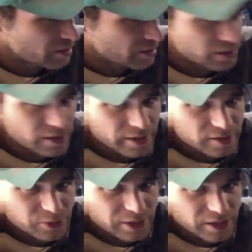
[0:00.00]
need an
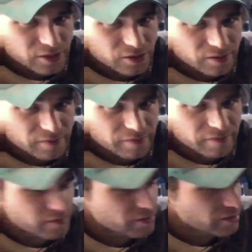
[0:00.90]
explanation of
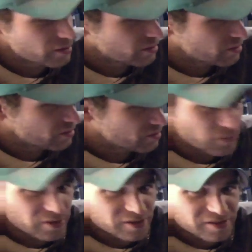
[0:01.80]

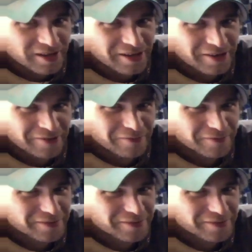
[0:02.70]
some of this stuff.